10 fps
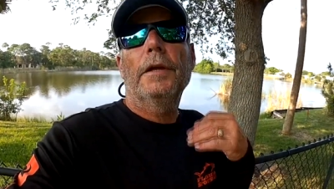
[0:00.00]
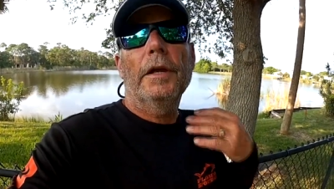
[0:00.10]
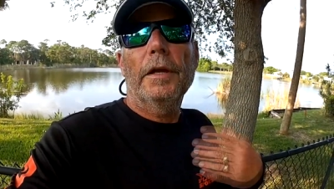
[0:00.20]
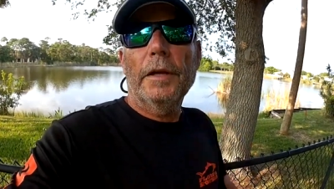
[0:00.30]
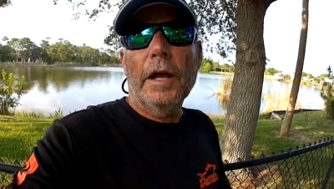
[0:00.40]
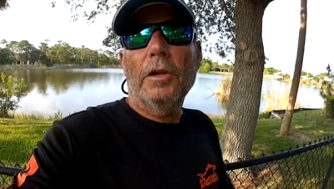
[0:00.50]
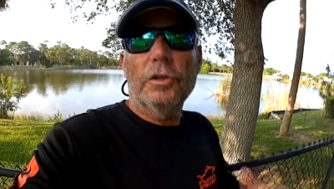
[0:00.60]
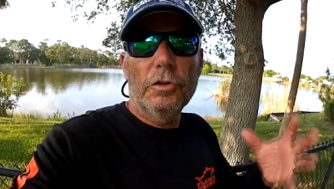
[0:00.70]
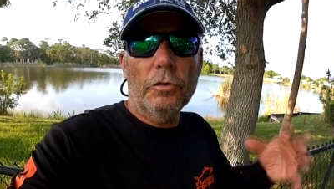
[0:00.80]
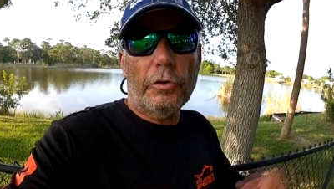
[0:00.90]
And now
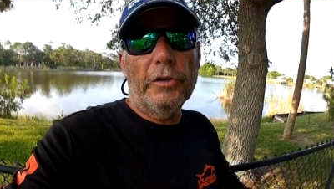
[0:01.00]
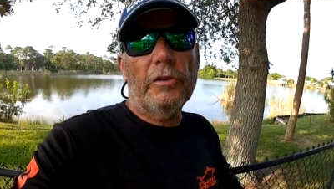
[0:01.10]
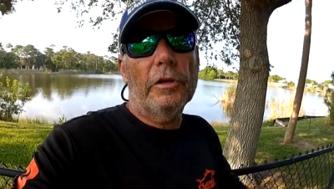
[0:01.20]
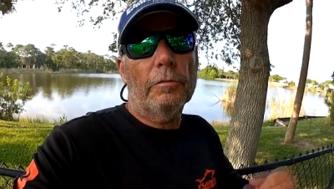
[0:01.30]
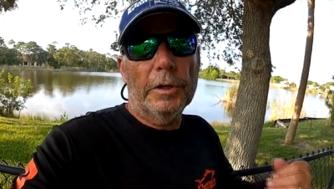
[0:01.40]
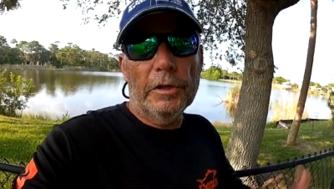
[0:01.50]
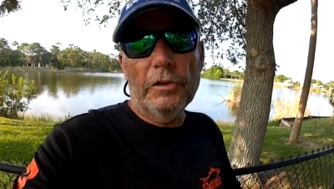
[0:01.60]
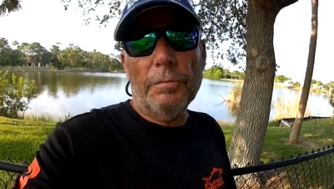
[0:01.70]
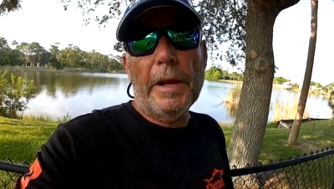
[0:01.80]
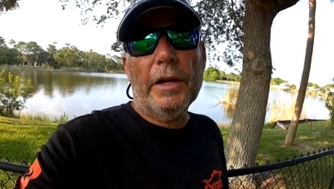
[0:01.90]
the nutrients get
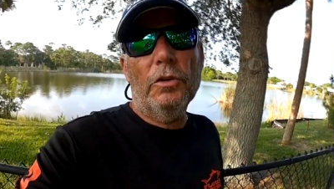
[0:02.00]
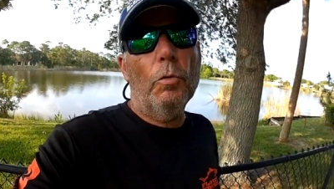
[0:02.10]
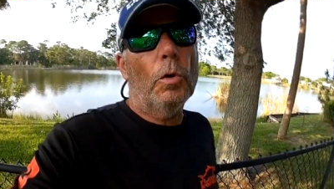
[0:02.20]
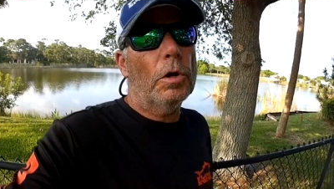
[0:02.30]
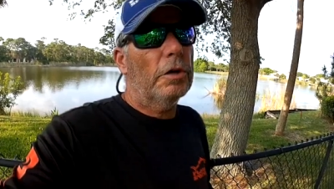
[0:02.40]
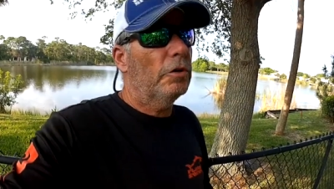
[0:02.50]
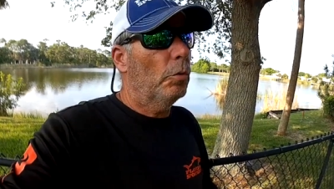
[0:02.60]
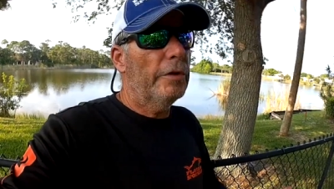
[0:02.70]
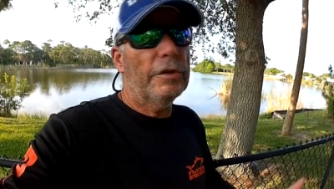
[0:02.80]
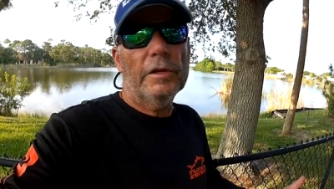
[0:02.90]
released back in the water. The
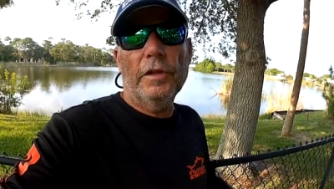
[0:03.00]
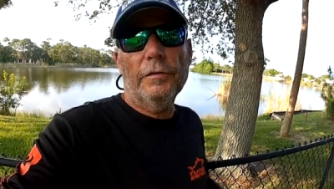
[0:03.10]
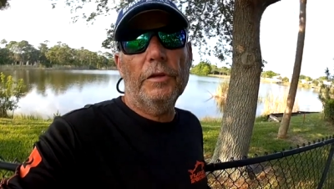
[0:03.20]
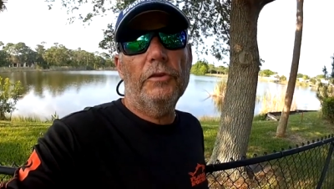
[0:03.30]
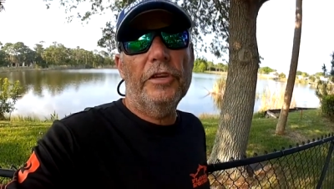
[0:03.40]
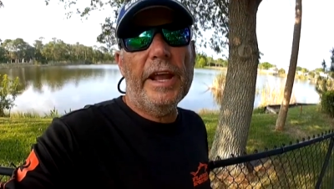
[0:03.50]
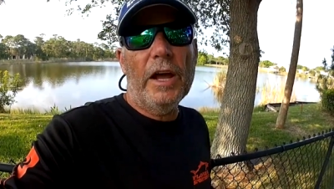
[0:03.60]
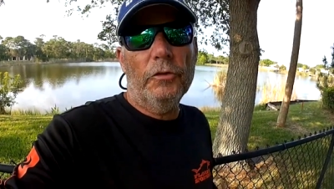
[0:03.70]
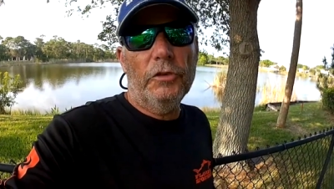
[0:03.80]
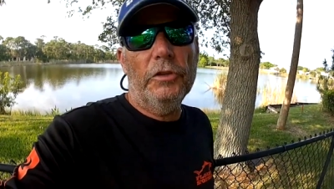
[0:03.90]
only thing left is the
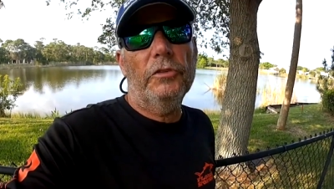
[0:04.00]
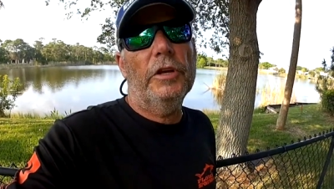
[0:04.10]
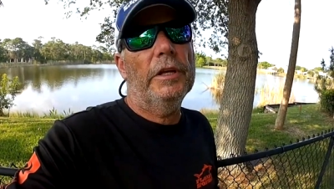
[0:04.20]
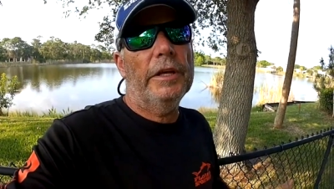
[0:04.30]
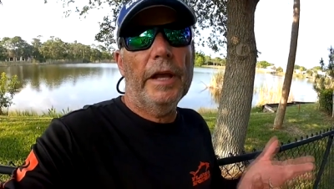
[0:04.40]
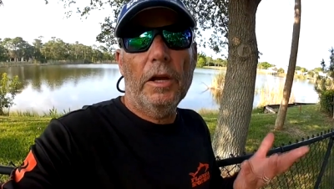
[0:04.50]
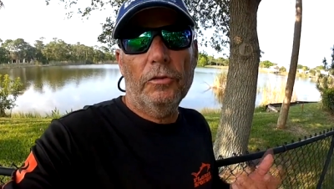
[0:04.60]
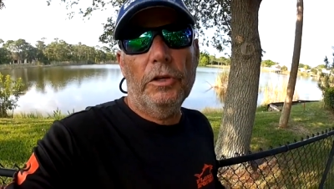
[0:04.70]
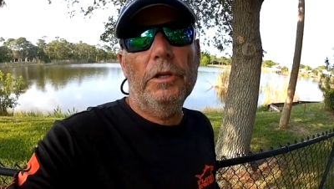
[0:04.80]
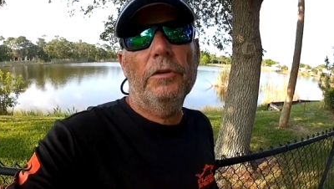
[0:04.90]
algae, and the
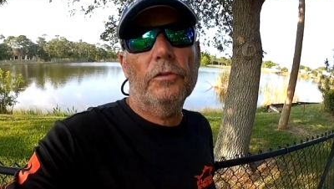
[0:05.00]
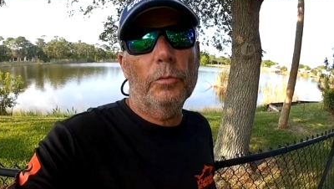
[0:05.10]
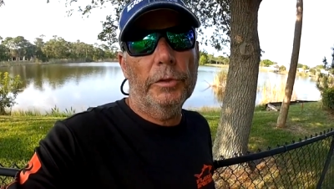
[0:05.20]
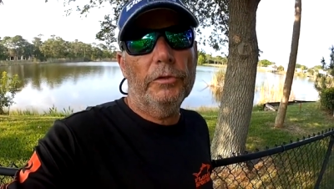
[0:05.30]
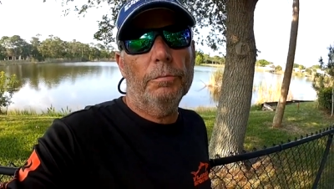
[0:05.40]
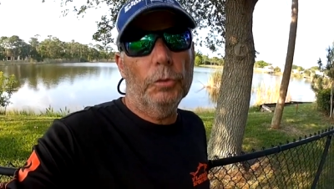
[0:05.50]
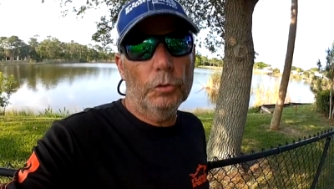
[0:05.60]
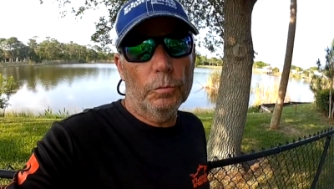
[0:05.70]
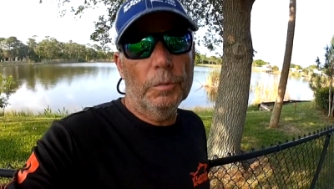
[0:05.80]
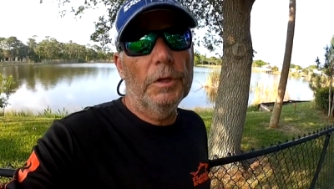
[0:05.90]
algae is going to
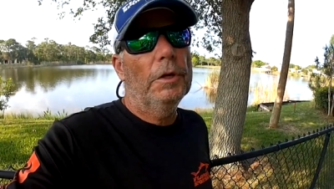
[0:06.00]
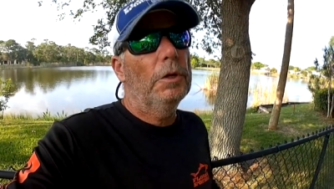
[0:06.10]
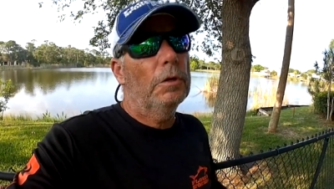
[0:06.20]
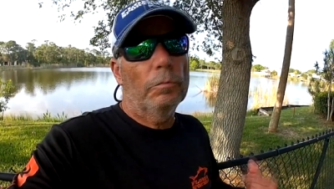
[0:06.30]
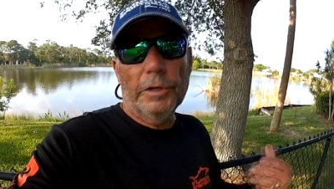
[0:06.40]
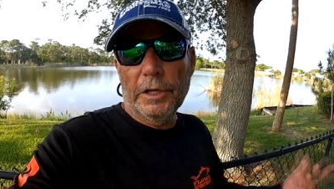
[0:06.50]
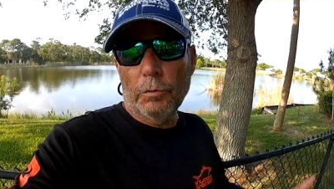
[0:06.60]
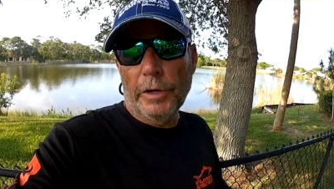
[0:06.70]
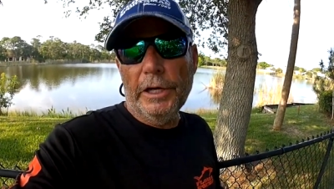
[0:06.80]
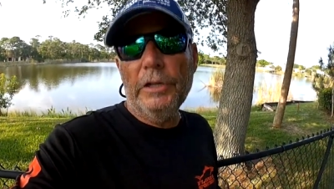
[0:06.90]
bloom. We
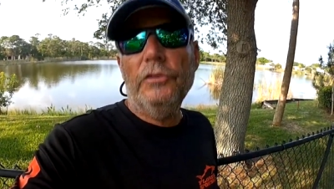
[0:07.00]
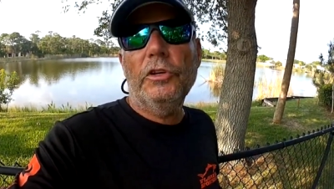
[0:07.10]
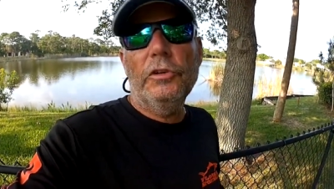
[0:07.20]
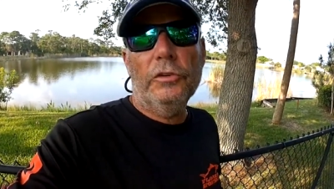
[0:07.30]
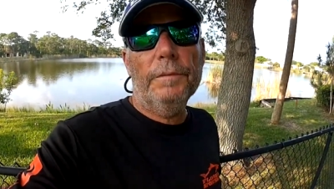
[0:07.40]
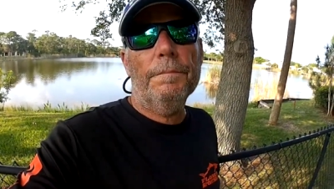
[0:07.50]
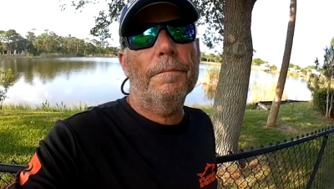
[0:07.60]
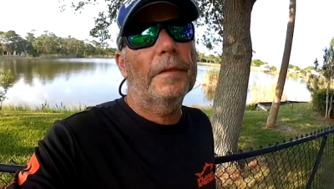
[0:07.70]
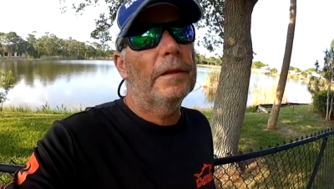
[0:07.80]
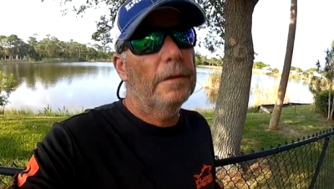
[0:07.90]
get rainy season,
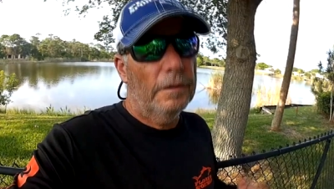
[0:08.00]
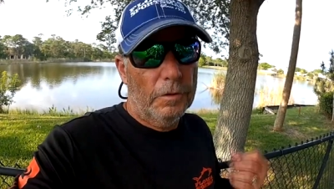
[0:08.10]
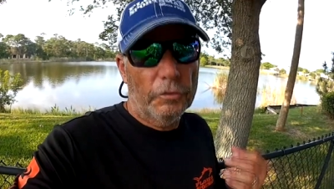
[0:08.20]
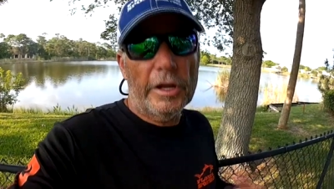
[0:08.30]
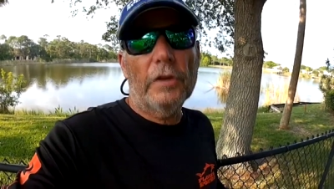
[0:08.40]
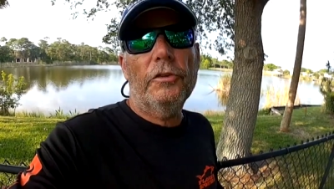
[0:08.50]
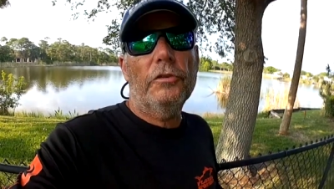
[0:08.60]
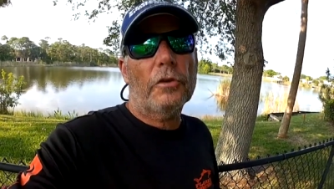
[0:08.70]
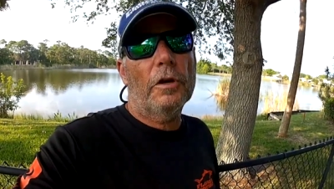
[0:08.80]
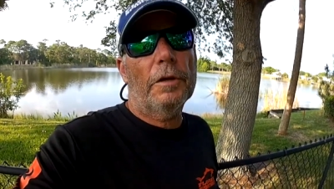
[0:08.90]
those algae
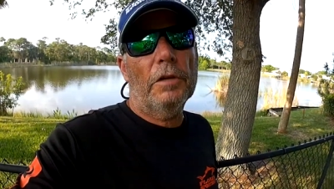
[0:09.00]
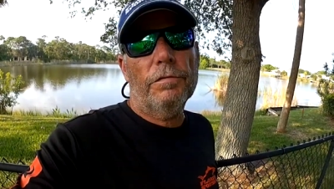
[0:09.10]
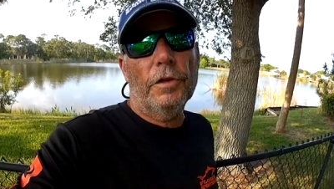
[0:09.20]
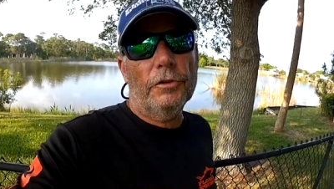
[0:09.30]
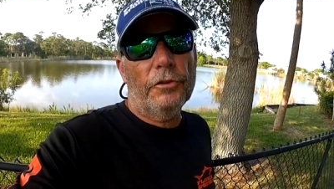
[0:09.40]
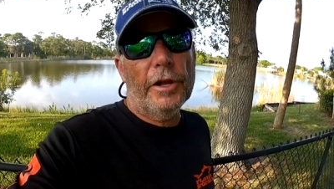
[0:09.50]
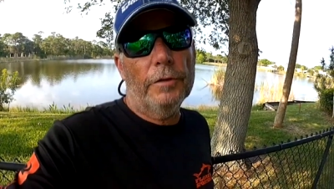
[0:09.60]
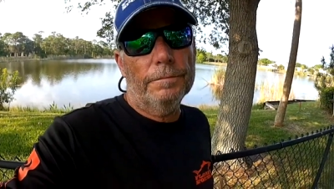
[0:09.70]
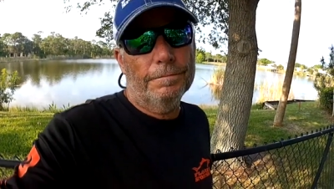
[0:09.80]
are going to get flushed out.